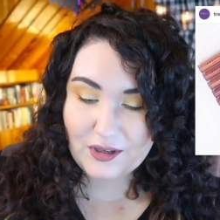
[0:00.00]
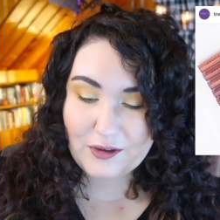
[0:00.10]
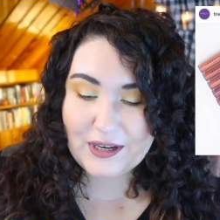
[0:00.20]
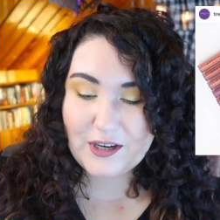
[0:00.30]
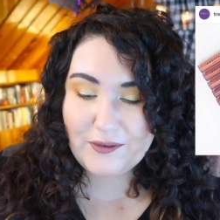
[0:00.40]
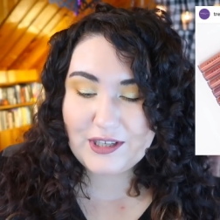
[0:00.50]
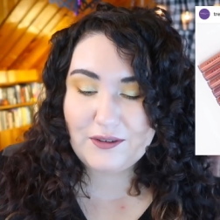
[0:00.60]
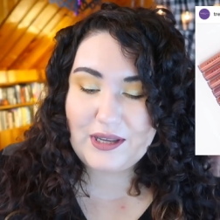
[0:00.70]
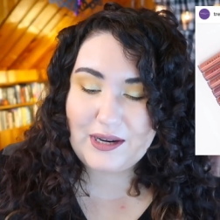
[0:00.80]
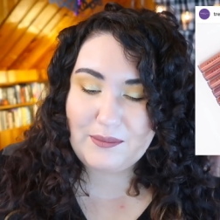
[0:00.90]
Oh, I know I
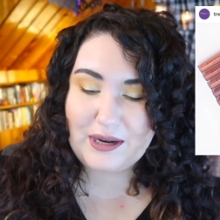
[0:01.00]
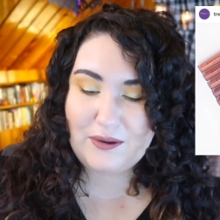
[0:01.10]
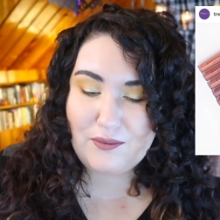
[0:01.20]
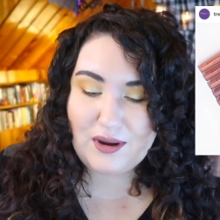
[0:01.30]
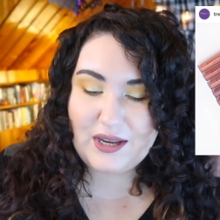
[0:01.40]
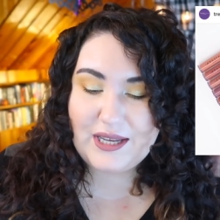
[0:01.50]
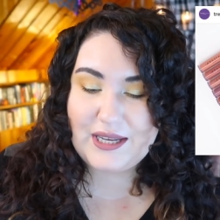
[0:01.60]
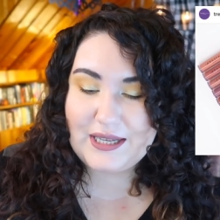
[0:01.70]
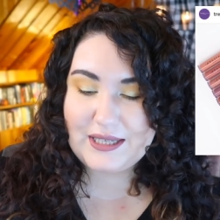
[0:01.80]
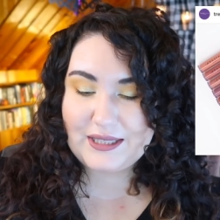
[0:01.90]
don't need it, but I want
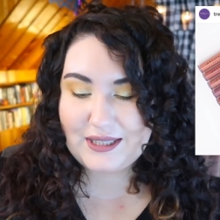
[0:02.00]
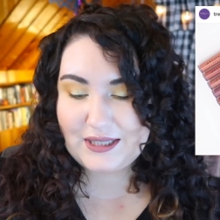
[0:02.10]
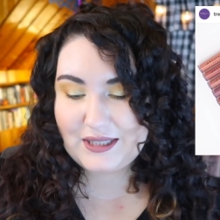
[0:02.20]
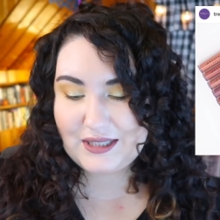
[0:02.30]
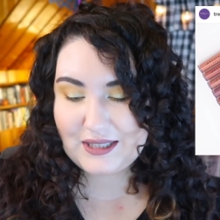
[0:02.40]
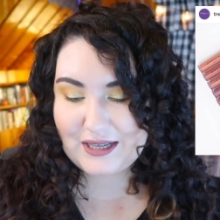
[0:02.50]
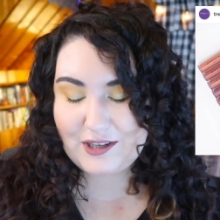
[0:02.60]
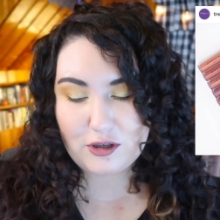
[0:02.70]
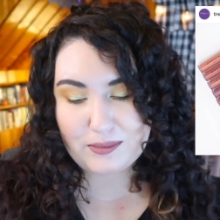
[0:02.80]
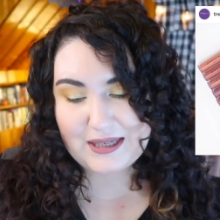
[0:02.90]
it. I need
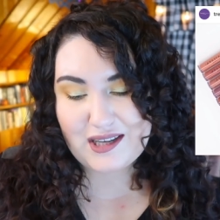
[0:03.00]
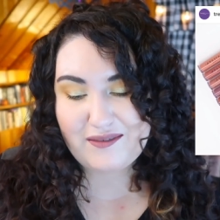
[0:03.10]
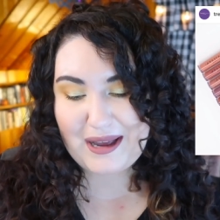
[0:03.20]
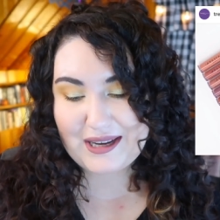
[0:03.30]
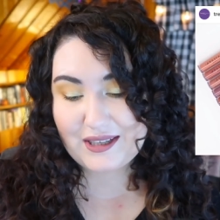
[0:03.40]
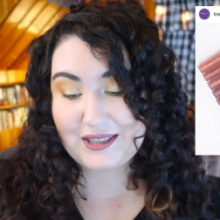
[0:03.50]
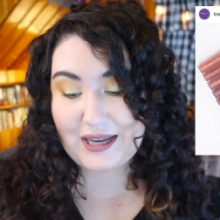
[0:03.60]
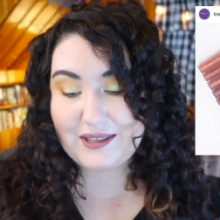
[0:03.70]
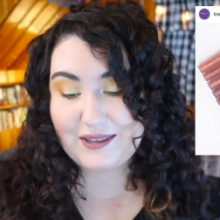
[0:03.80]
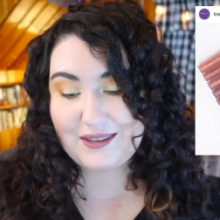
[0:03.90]
to hold myself back because
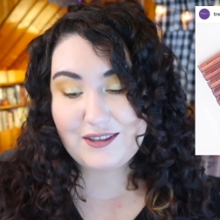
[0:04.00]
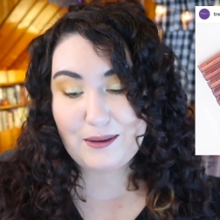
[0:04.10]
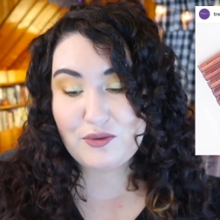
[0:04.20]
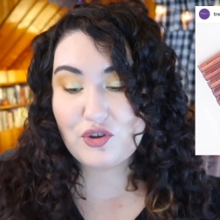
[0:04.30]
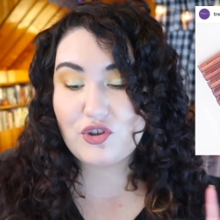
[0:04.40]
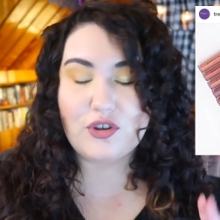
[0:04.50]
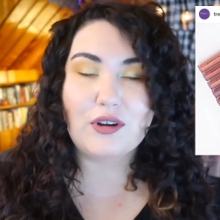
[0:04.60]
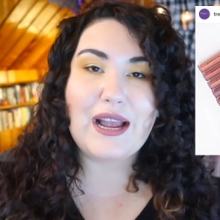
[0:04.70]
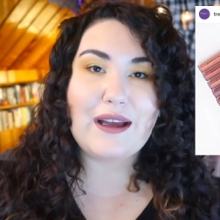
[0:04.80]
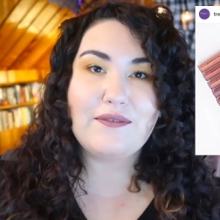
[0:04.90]
I am
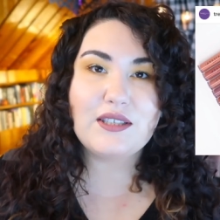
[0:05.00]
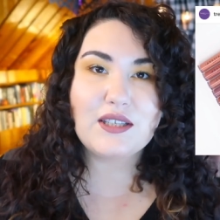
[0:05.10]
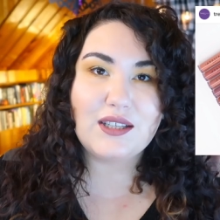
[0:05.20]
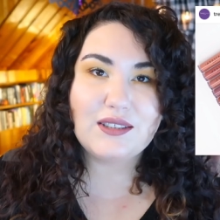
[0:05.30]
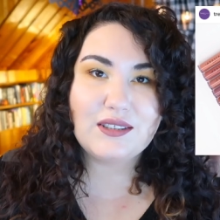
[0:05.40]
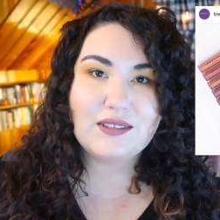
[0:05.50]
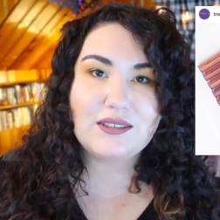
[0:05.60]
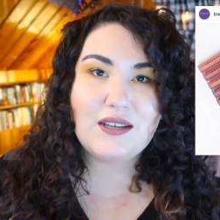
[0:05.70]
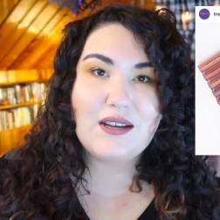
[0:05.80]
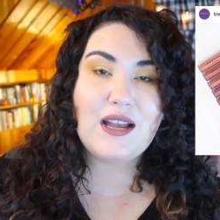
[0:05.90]
sure I have these
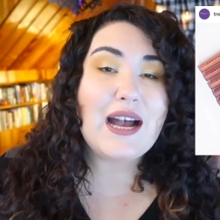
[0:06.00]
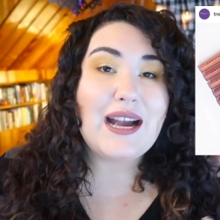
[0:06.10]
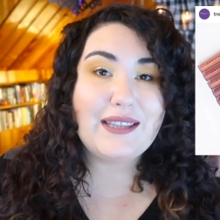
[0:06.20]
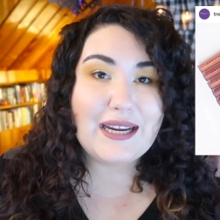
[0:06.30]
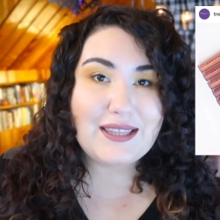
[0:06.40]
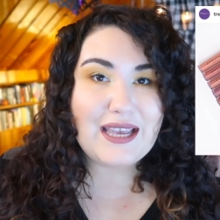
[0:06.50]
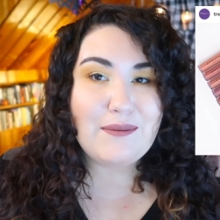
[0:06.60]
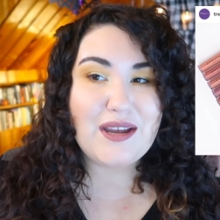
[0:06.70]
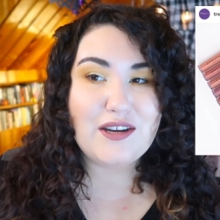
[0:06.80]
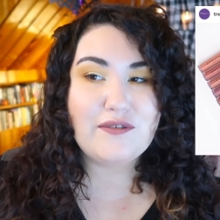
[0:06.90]
colors. I like the A
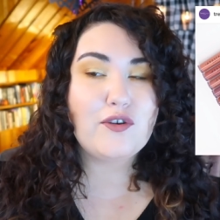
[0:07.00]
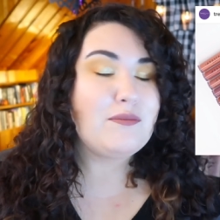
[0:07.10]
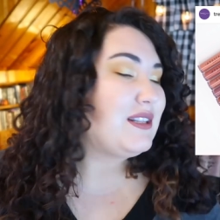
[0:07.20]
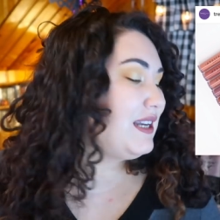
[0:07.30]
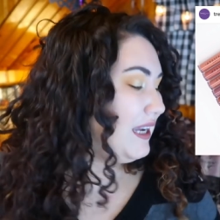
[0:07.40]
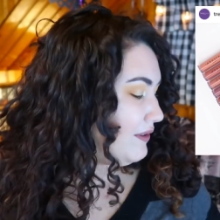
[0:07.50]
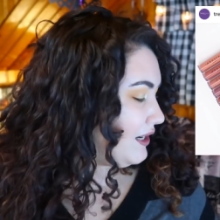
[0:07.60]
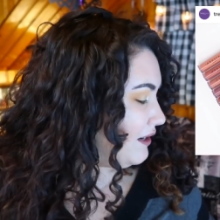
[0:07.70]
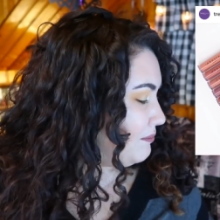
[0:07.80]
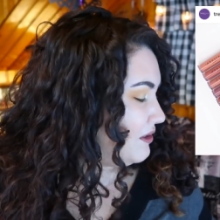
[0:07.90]
B H formula. I have a
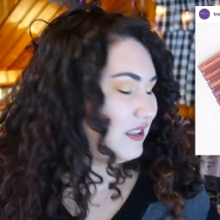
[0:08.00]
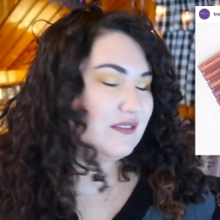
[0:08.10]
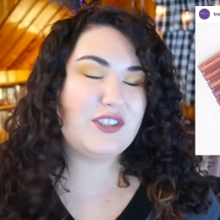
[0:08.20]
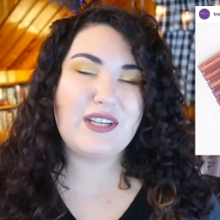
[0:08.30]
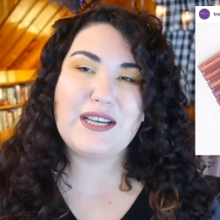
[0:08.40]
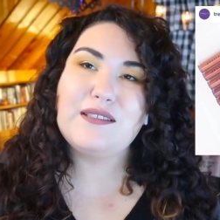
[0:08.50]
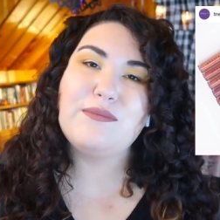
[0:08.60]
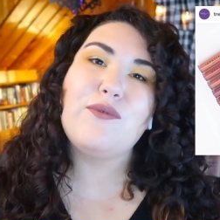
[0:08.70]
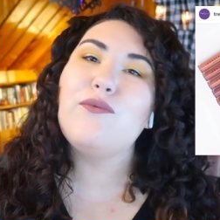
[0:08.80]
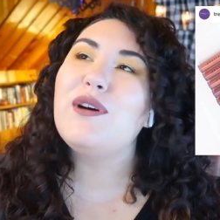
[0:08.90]
couple of shades,
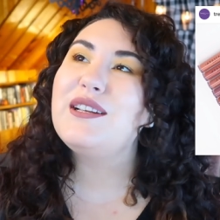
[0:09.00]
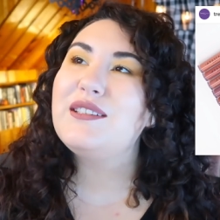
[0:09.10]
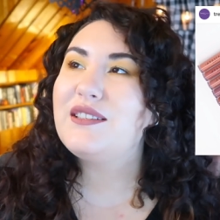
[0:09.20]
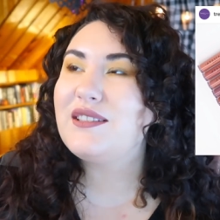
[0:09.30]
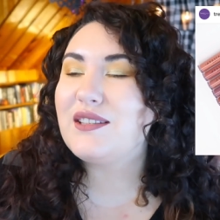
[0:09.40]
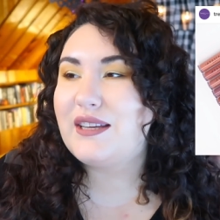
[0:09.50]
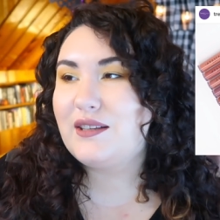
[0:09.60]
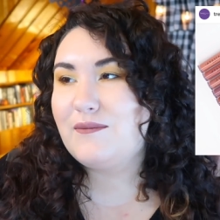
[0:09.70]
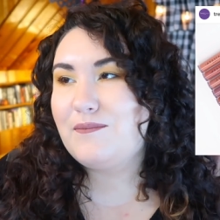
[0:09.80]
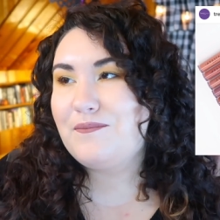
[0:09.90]
but one is
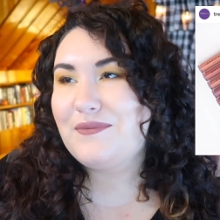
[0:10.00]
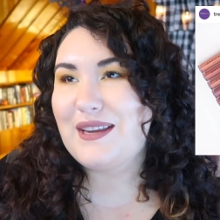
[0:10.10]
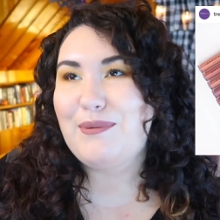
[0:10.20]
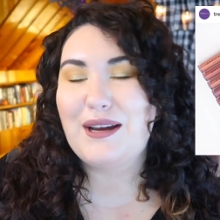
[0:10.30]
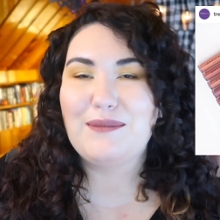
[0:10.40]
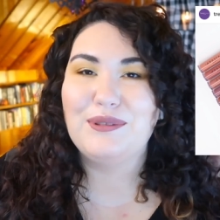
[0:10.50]
like, I bought